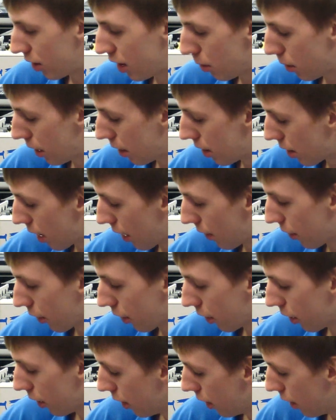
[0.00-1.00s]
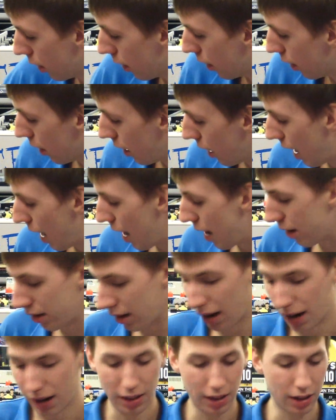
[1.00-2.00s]
see me suffer
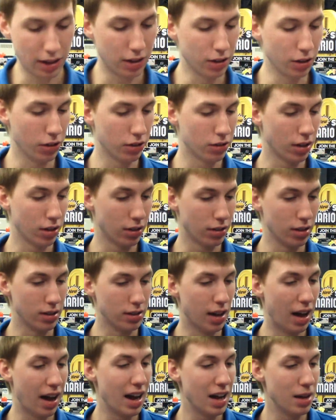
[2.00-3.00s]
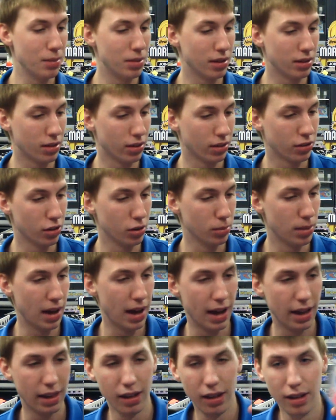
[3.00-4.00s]
as I, like, you know, start to die because they're so
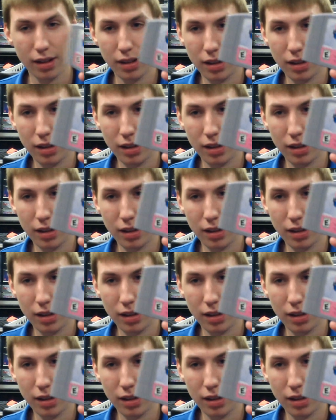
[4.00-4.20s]
bad.